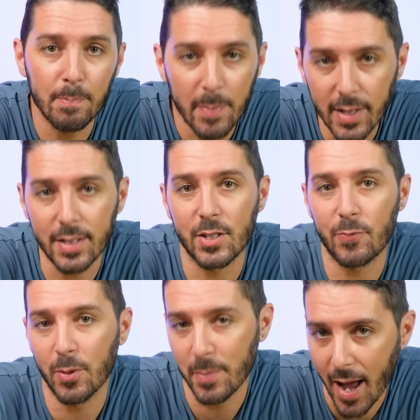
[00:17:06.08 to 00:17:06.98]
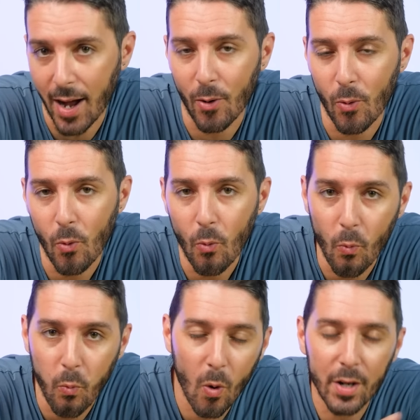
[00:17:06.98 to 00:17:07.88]
minutes from now.
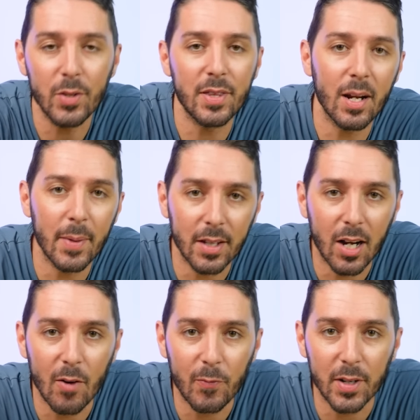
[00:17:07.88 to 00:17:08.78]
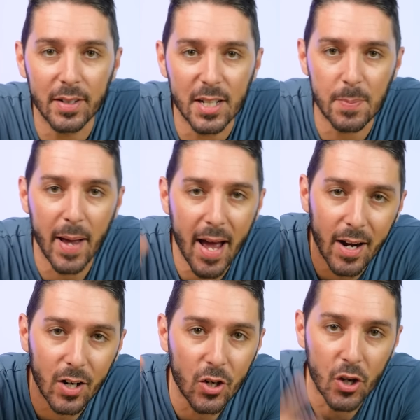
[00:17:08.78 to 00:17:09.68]
What do you think about the comfort of this
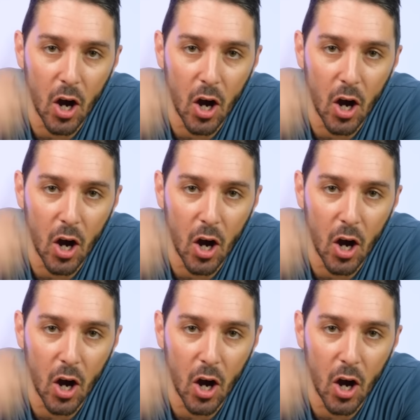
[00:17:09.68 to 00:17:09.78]
bag?